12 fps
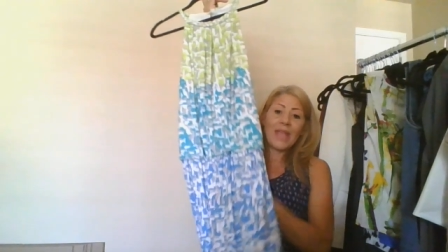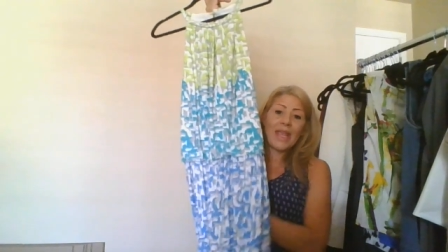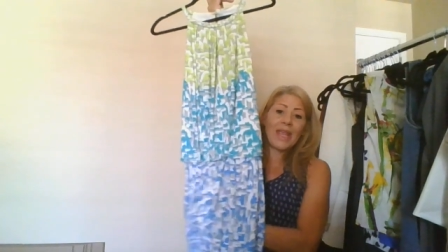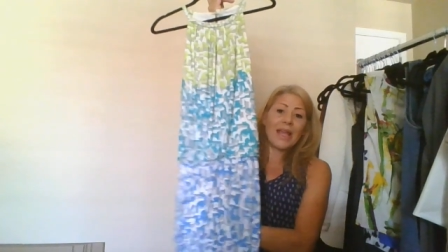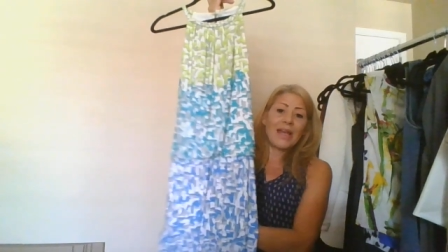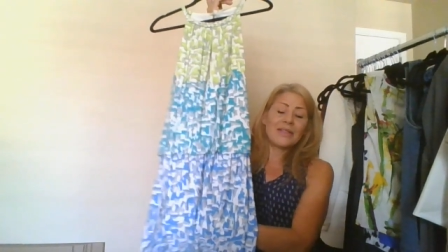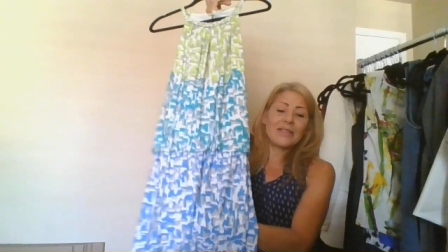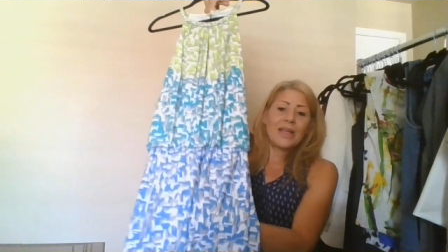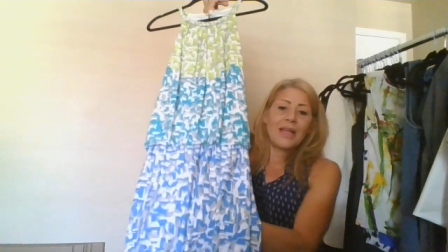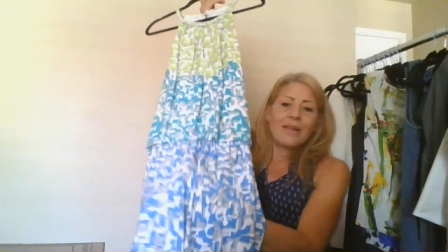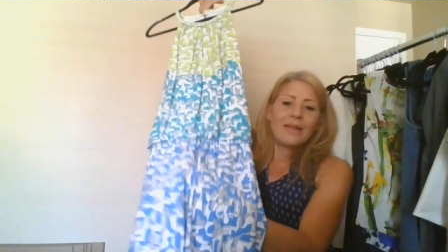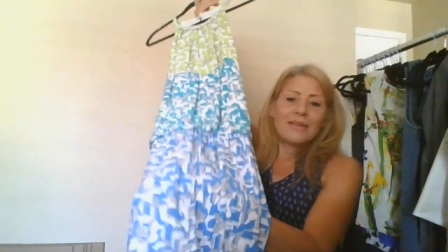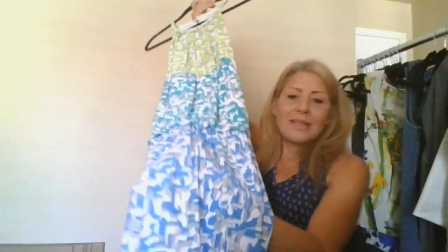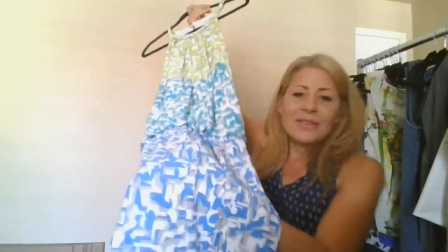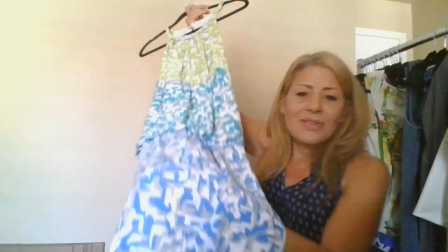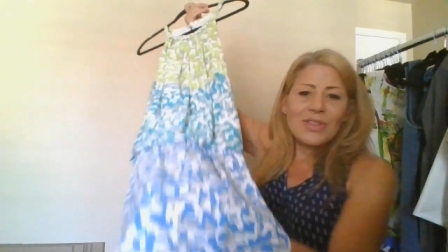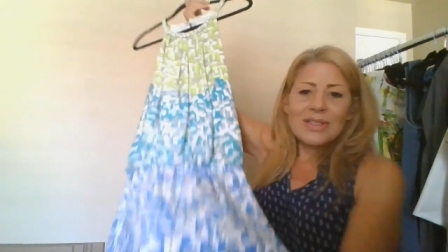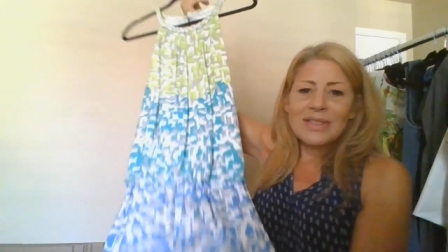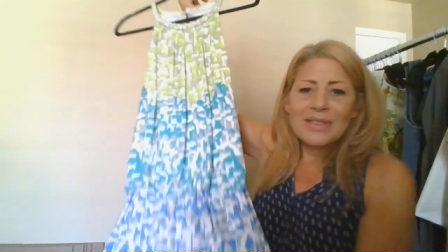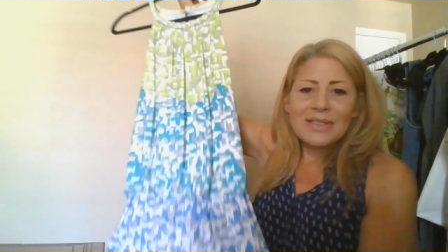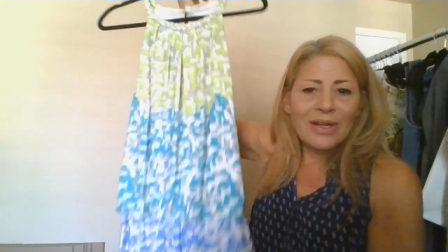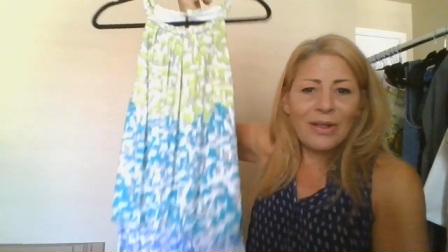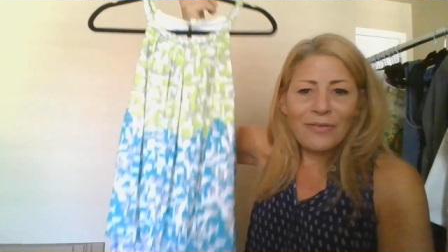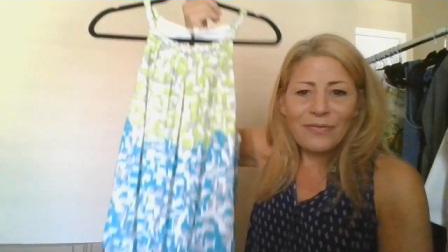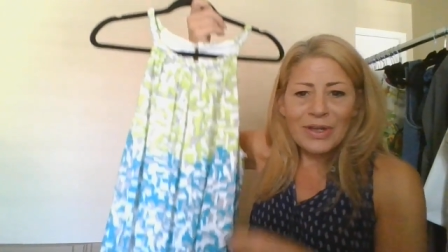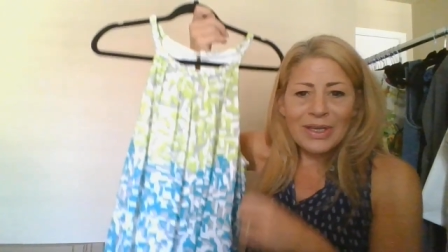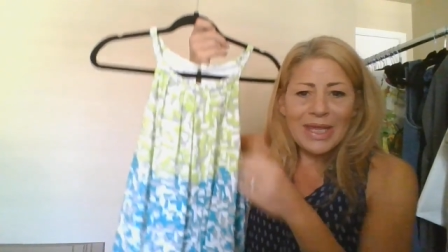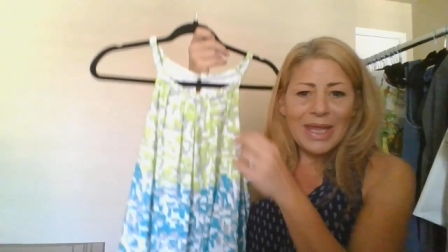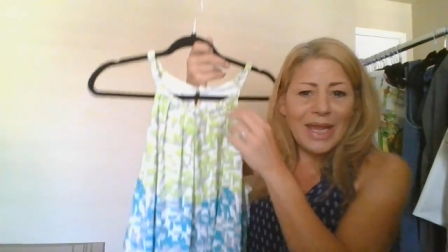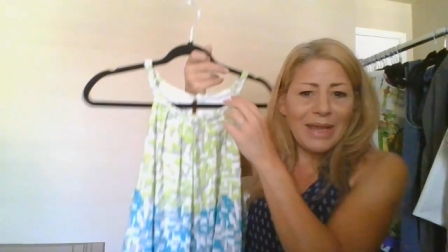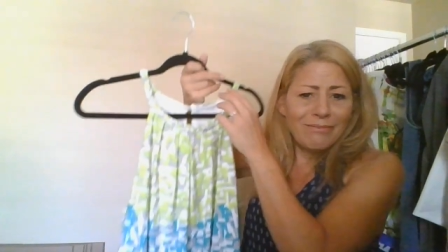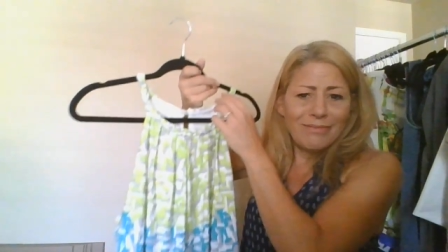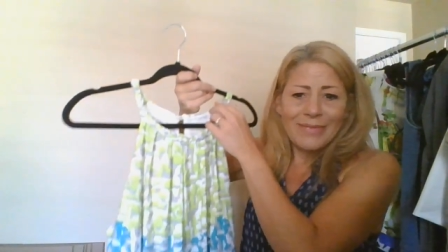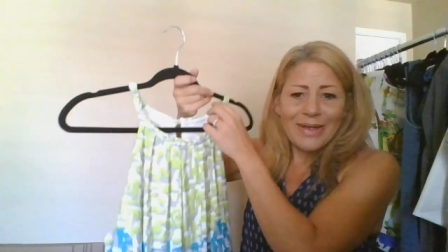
And this is just this little funky